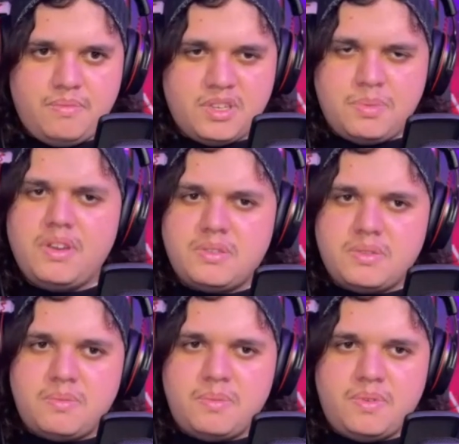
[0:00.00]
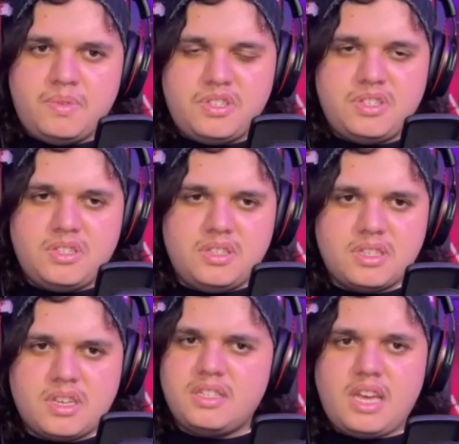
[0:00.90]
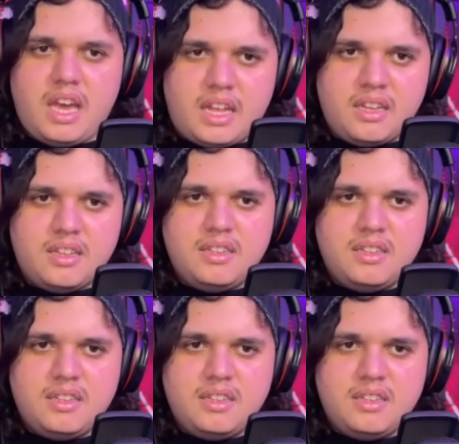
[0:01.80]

experience with people which it's kind of sad